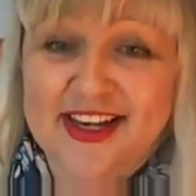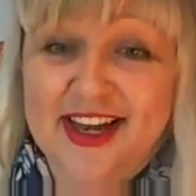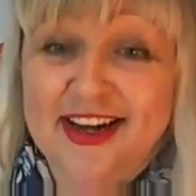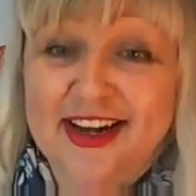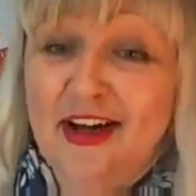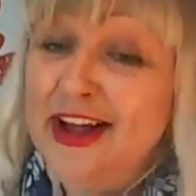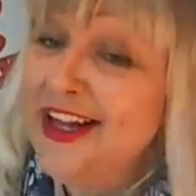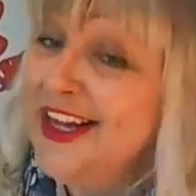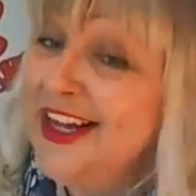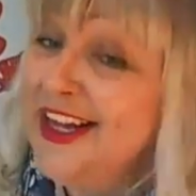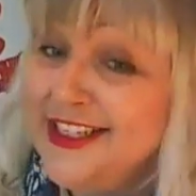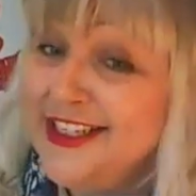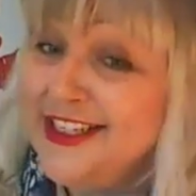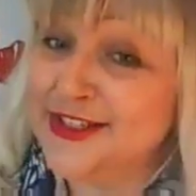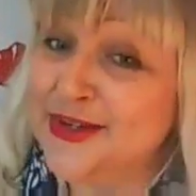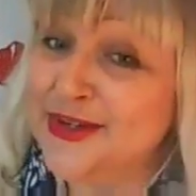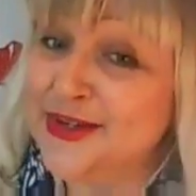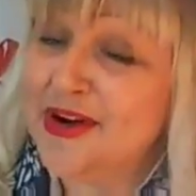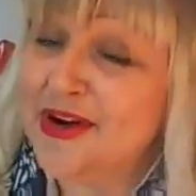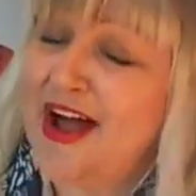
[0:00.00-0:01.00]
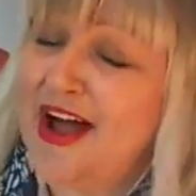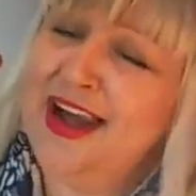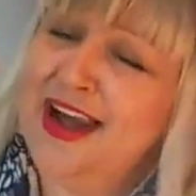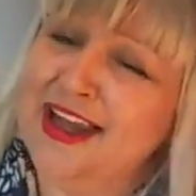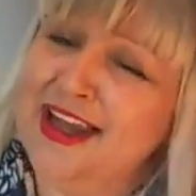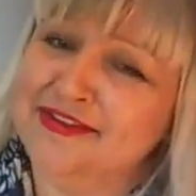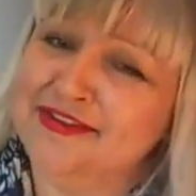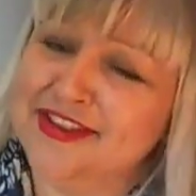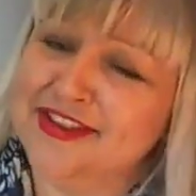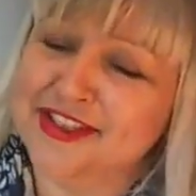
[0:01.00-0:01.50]
And I get to do what I
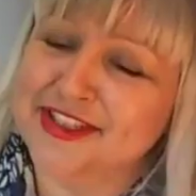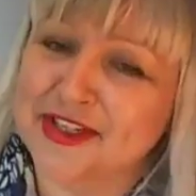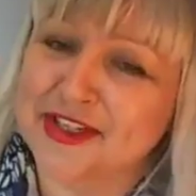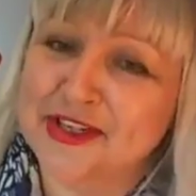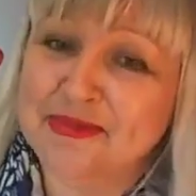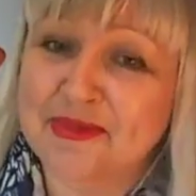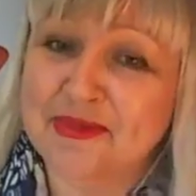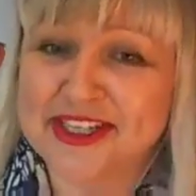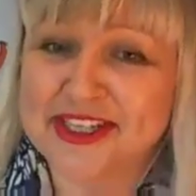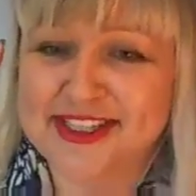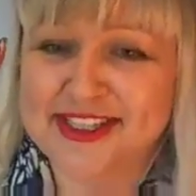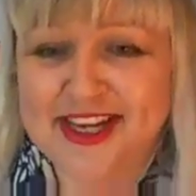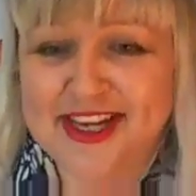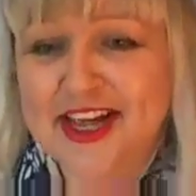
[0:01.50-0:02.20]
love to do, my